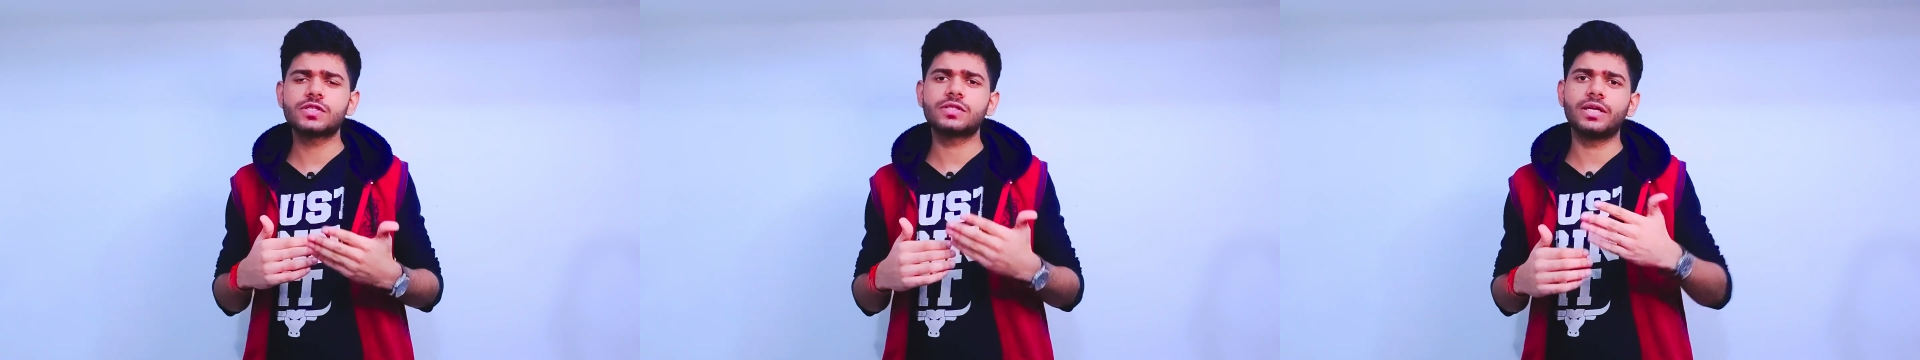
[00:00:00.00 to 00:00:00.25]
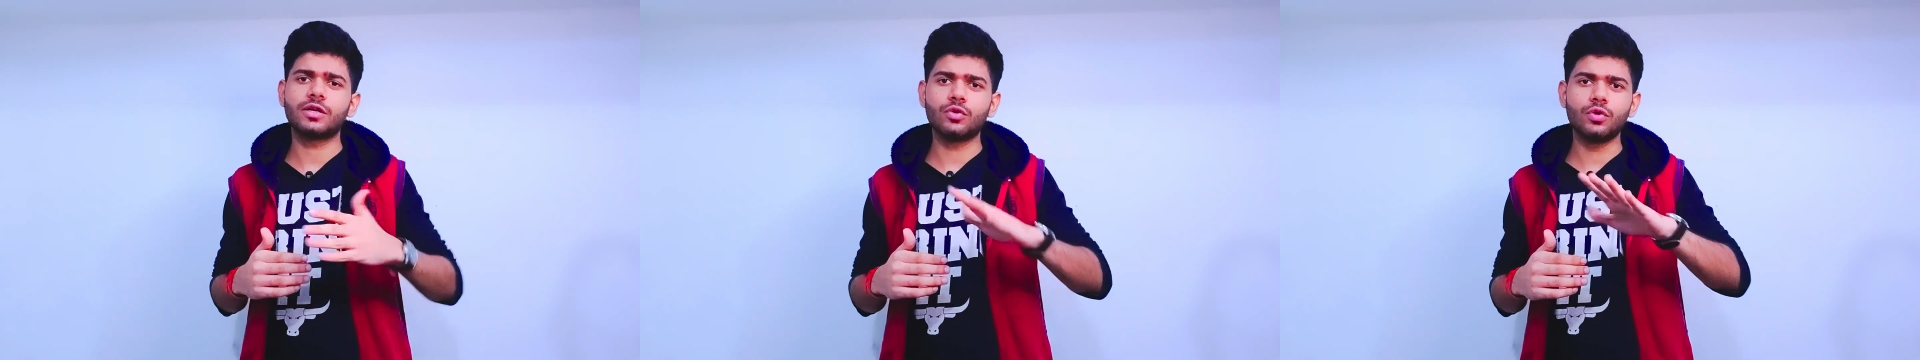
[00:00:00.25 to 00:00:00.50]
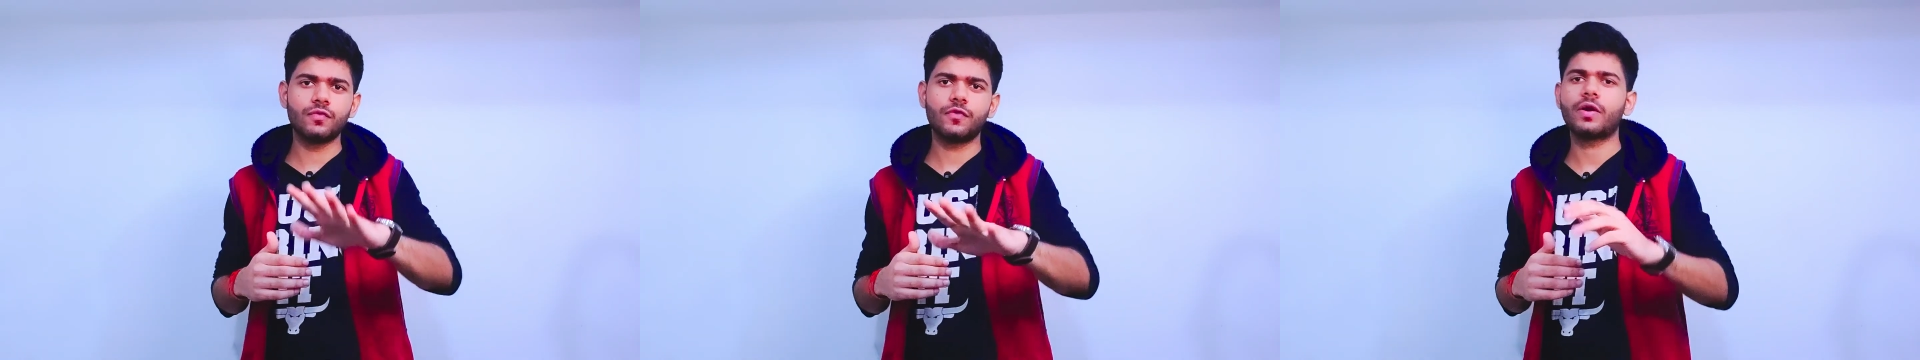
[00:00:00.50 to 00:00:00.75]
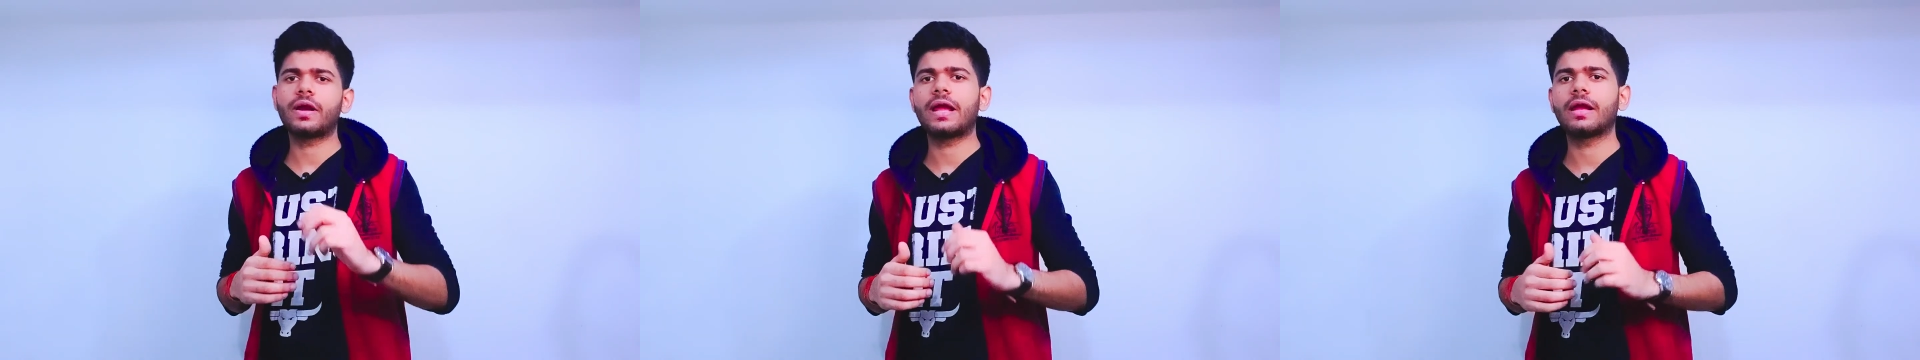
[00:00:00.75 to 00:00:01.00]
then go
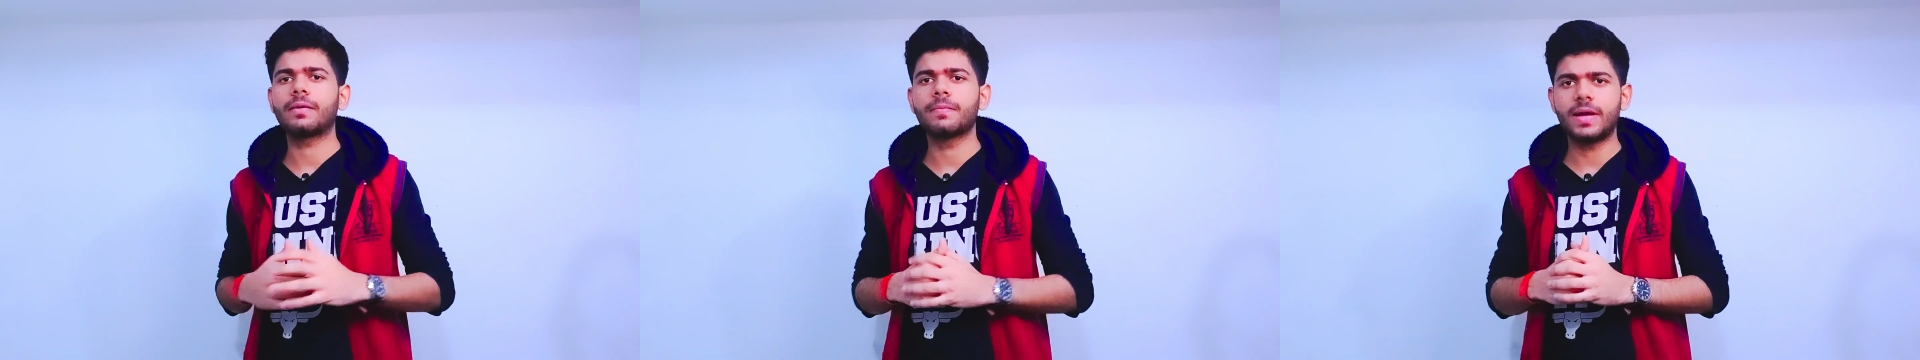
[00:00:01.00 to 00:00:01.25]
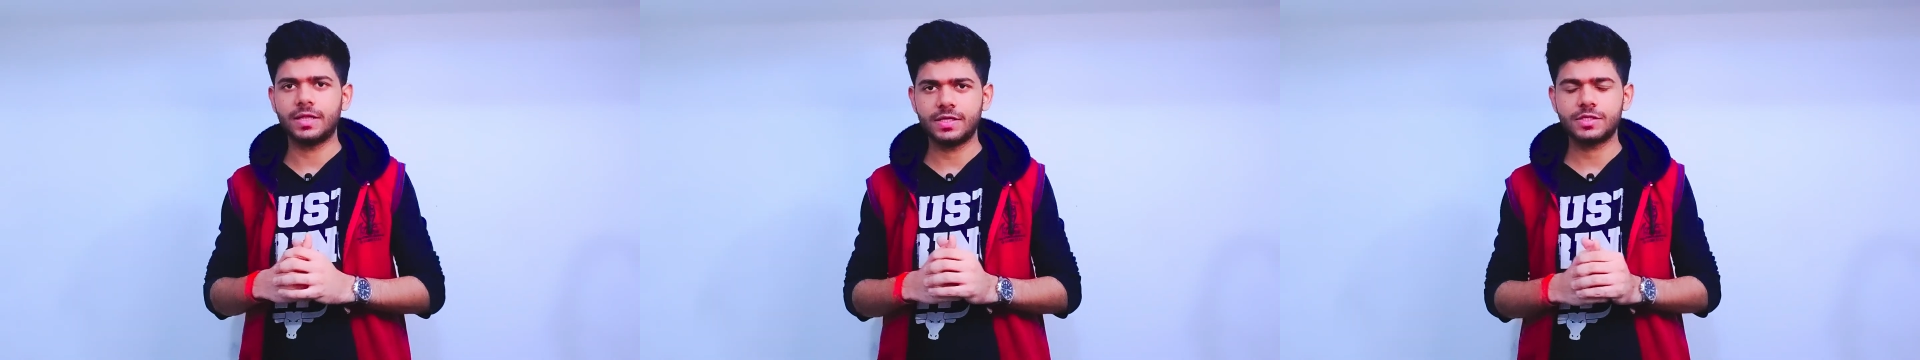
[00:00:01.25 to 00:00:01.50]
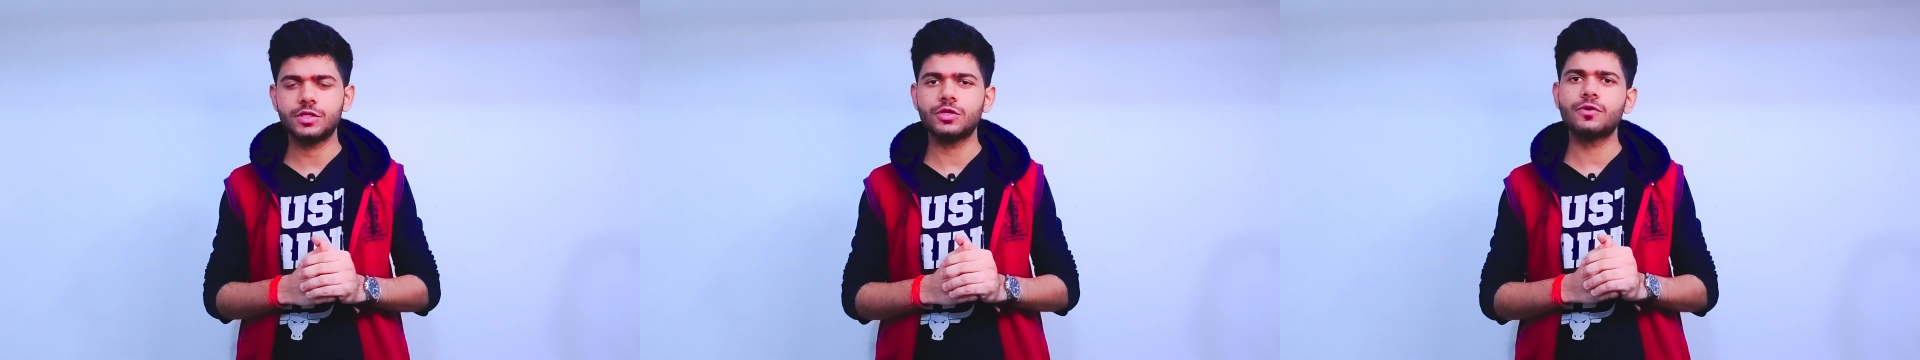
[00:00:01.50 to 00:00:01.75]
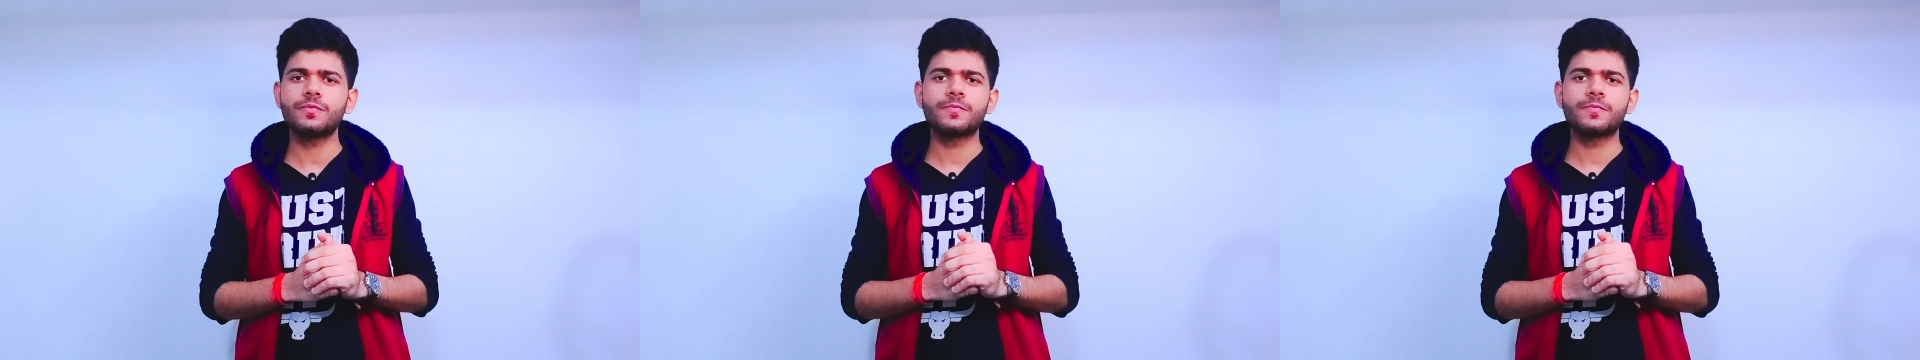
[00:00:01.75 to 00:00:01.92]
for Rank Math SEO